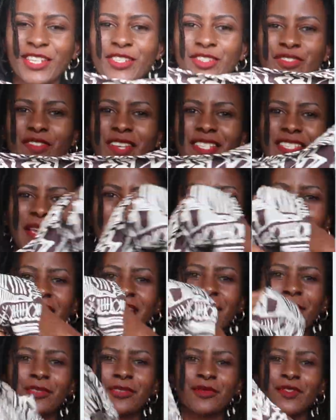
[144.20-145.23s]
a dress I made
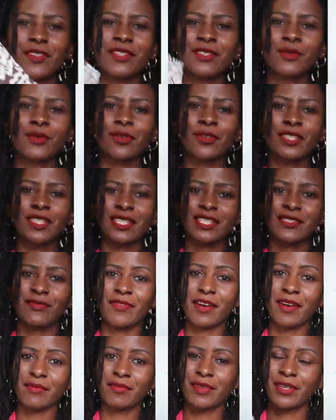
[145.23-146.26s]
out of this gorgeous
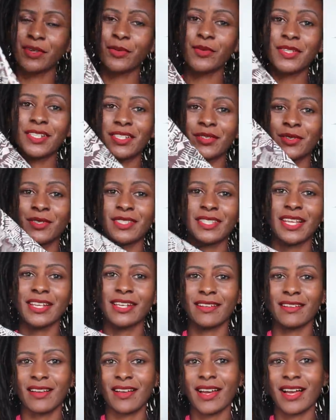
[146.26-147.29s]
fabric, which was
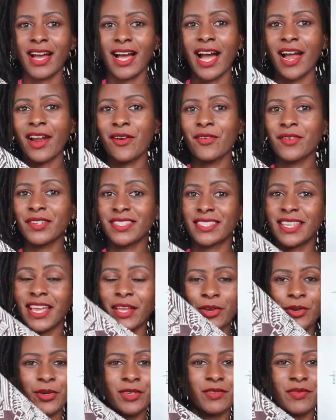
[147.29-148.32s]
an
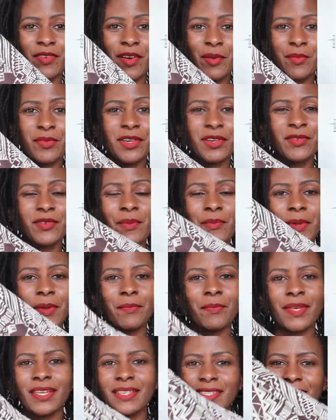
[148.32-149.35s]
recycled fabric from a
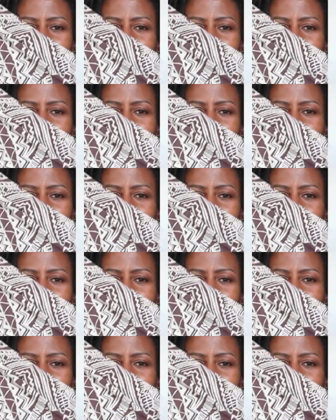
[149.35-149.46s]
big